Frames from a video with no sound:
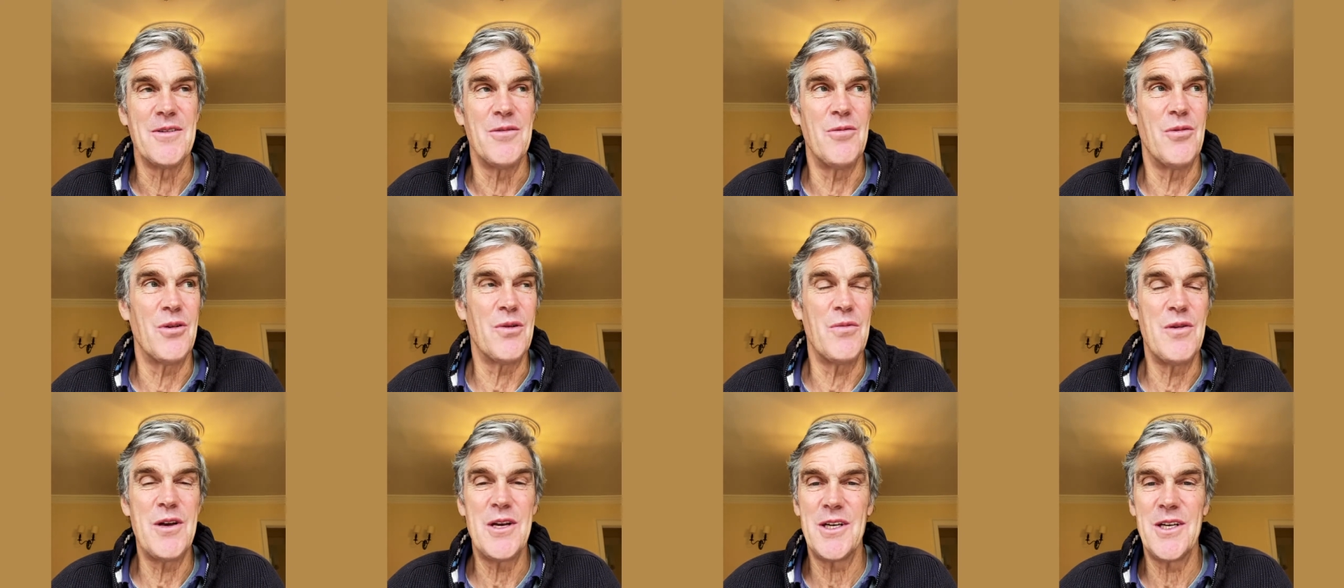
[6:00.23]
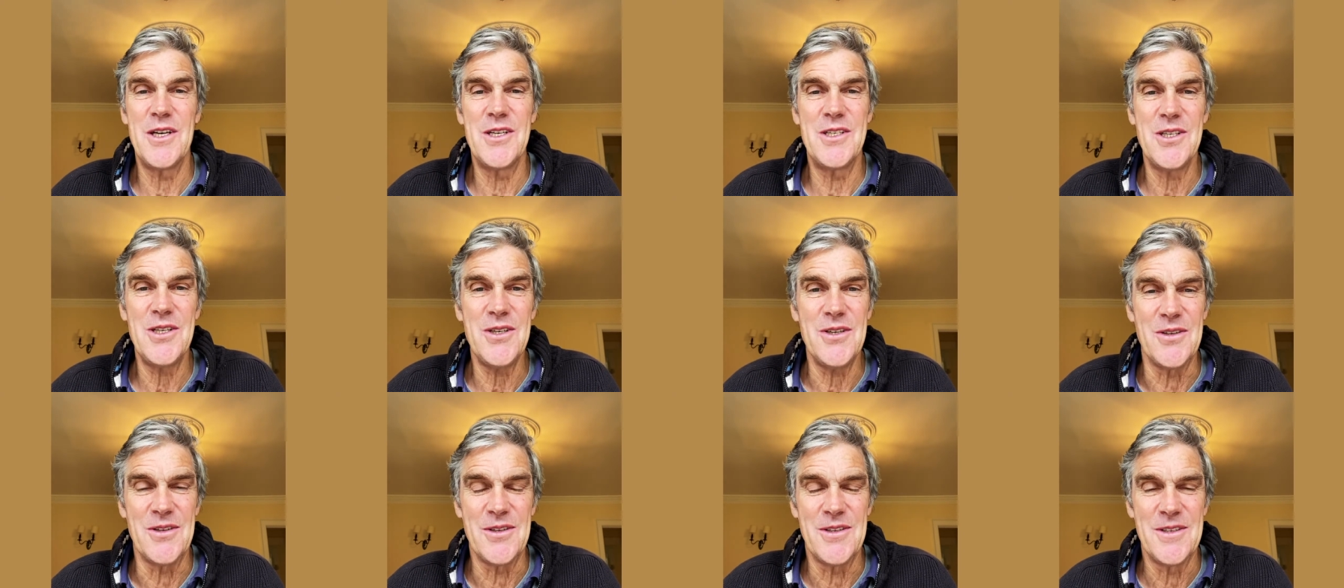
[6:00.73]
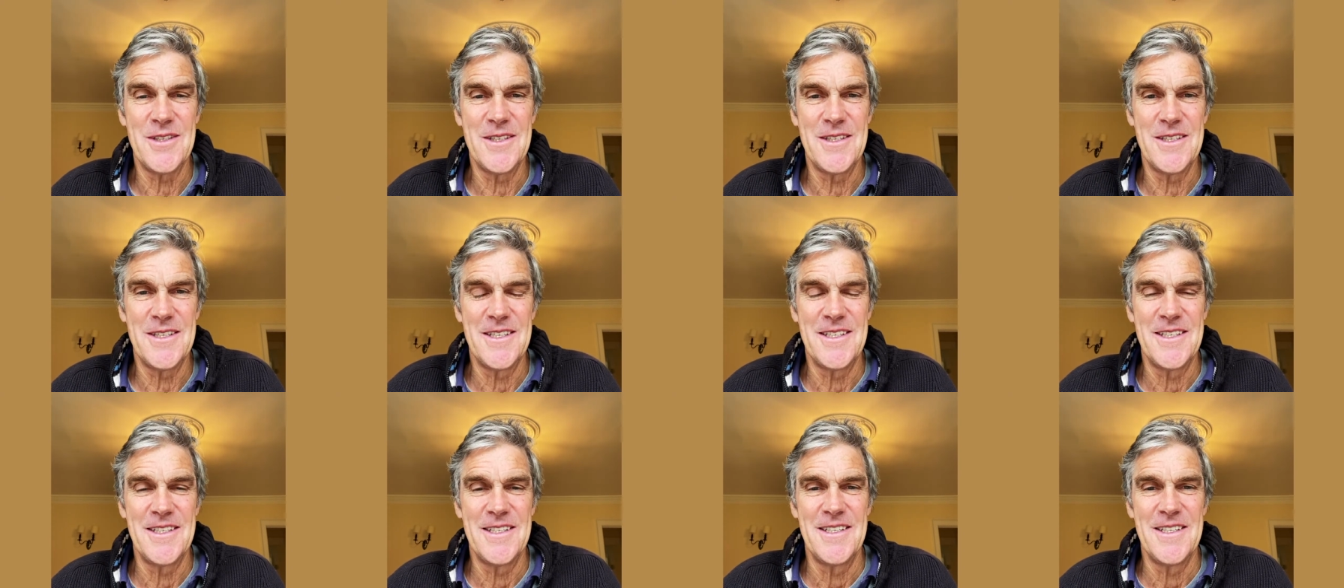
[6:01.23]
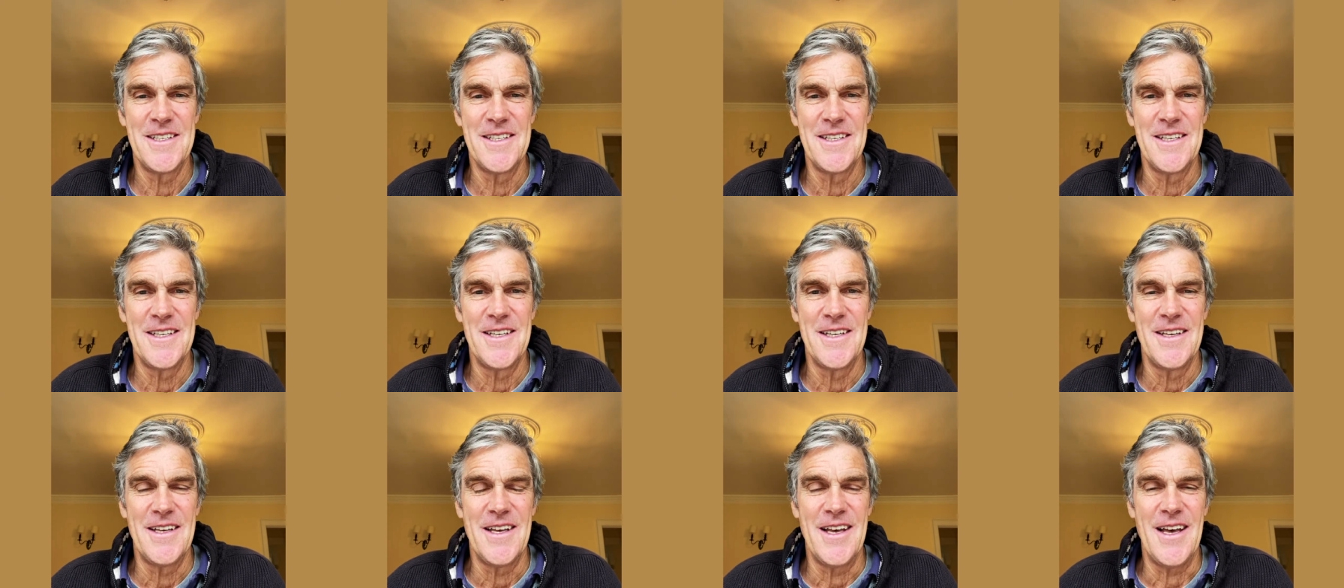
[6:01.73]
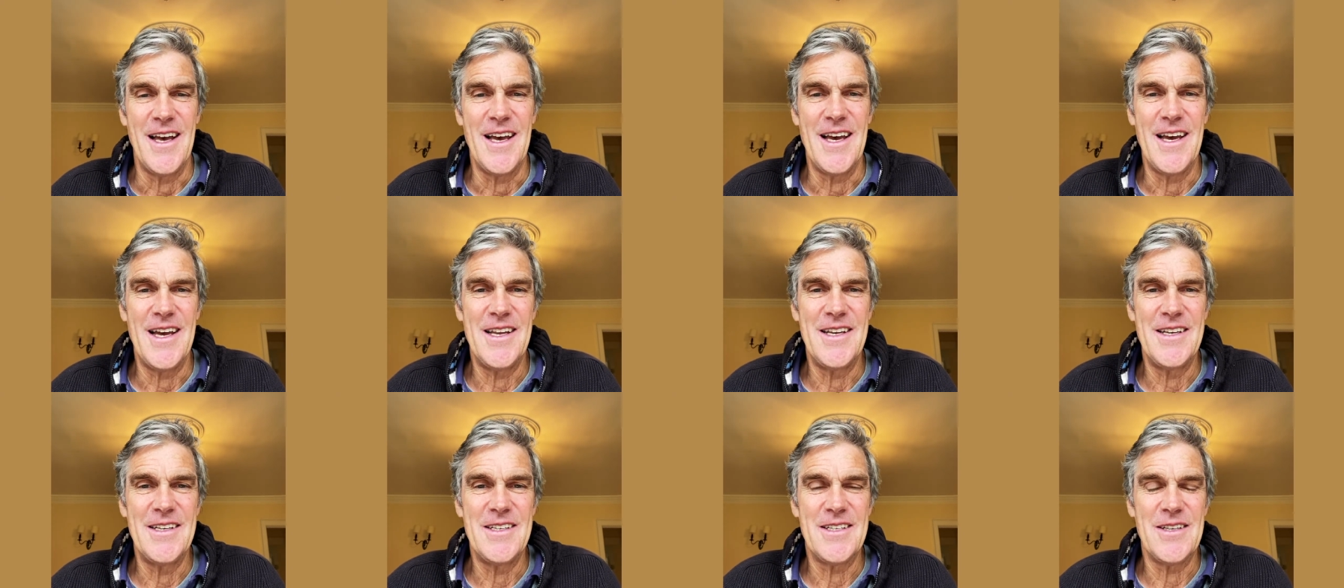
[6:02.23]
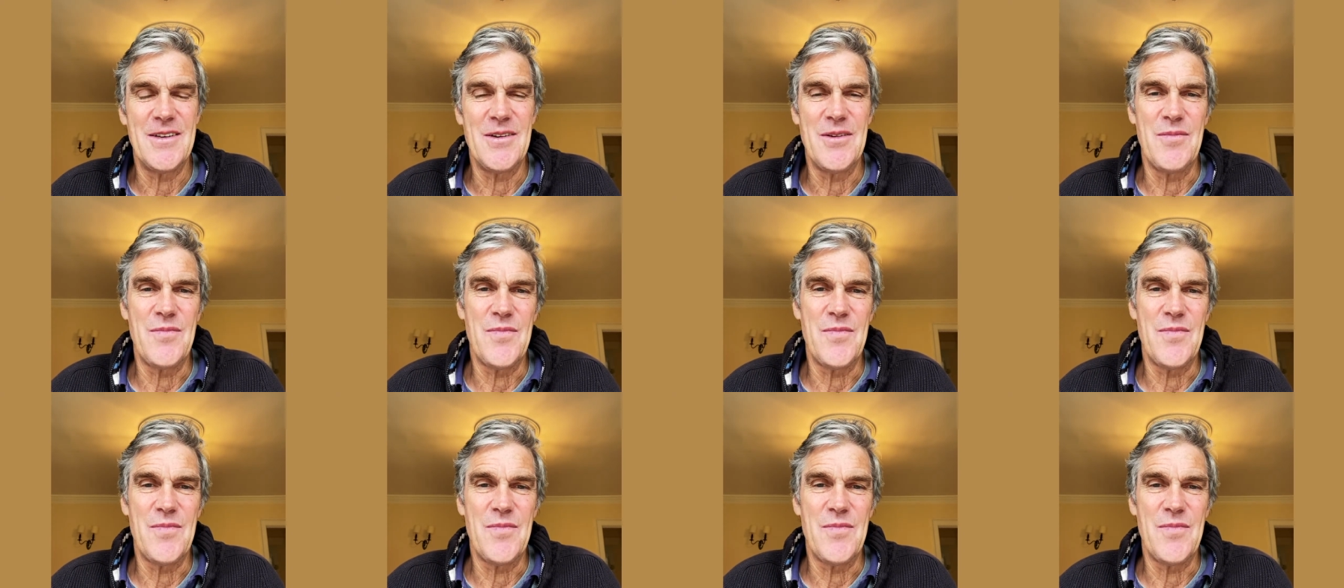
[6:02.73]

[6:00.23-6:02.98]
What are we going to do? And